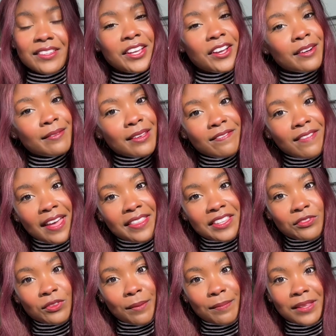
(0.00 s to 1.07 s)
You're going to be fine this
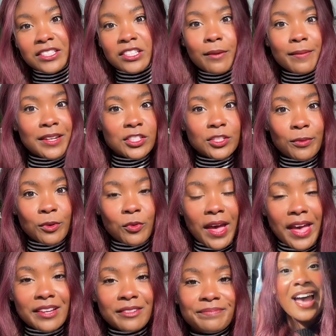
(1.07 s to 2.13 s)
week, but let's talk about it super
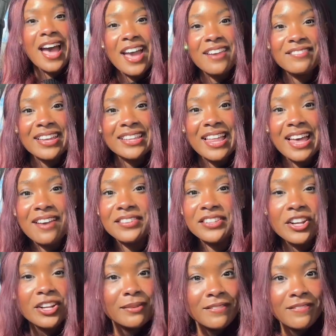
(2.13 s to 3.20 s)
quick. Hi, my love. You're
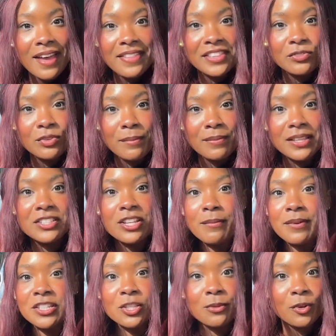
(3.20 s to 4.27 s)
going to be fine this week, but let's talk
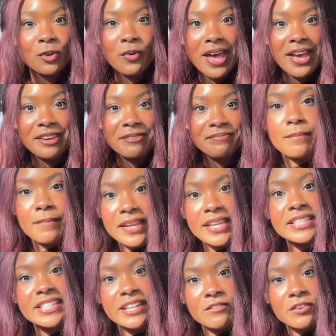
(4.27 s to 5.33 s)
about it super quick.
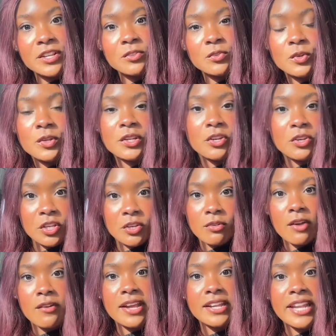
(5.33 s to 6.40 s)
Biggest difference between who you
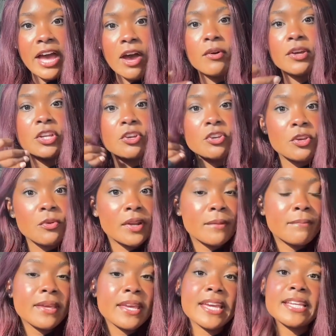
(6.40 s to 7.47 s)
are right now and who you want to
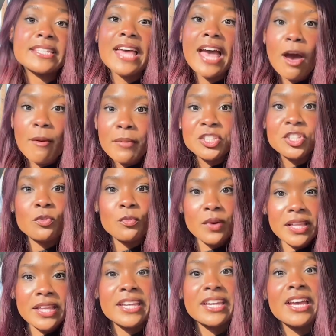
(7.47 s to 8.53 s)
be is how much you're
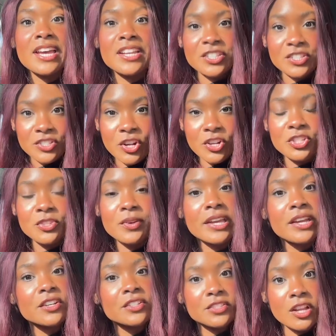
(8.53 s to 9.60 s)
willing to start doing
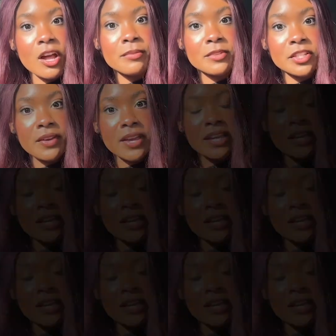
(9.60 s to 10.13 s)
or stop doing.